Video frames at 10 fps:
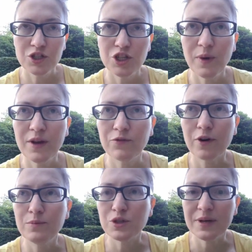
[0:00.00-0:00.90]
She went
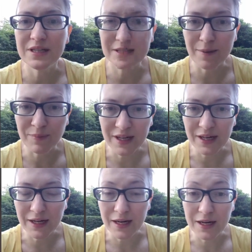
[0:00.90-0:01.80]
from doing
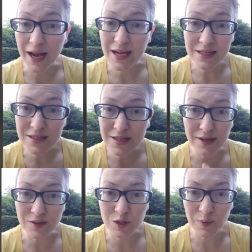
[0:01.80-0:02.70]
something nice
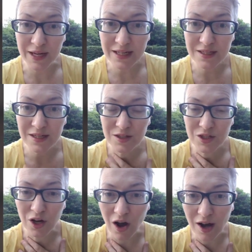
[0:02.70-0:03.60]
and sweet
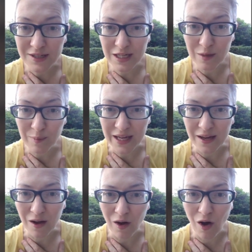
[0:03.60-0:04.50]
to costing
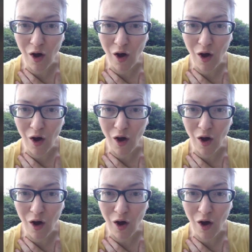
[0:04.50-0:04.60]
me